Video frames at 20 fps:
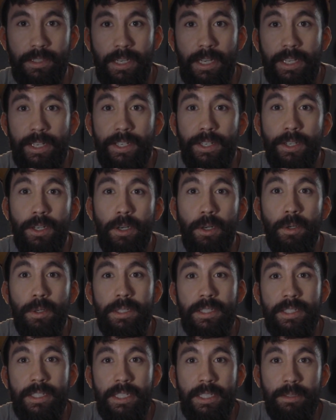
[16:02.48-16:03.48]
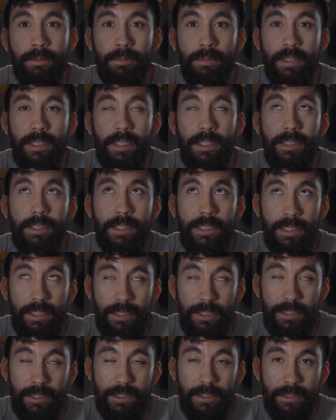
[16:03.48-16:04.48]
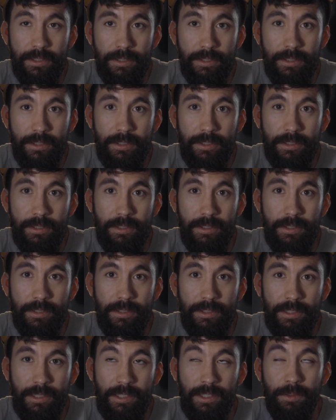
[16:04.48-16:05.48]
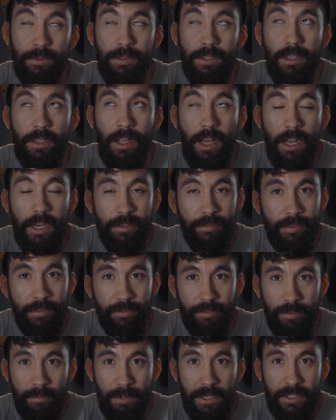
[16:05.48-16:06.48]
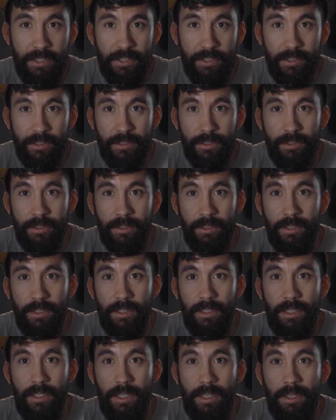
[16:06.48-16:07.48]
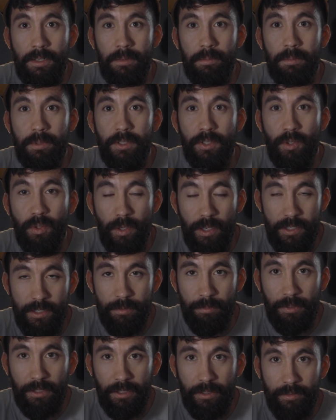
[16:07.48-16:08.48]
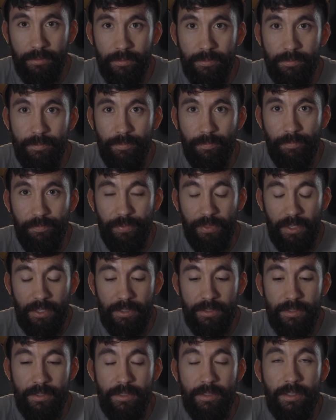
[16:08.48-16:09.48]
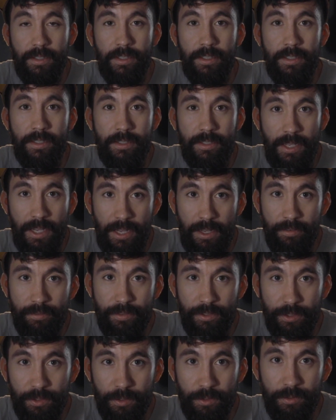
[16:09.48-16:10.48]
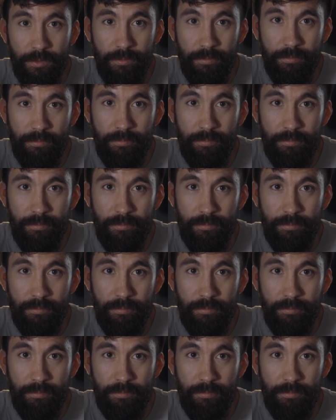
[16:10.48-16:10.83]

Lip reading: I know it seemed tedious and it was a lot of information, but trust me, this is gonna save you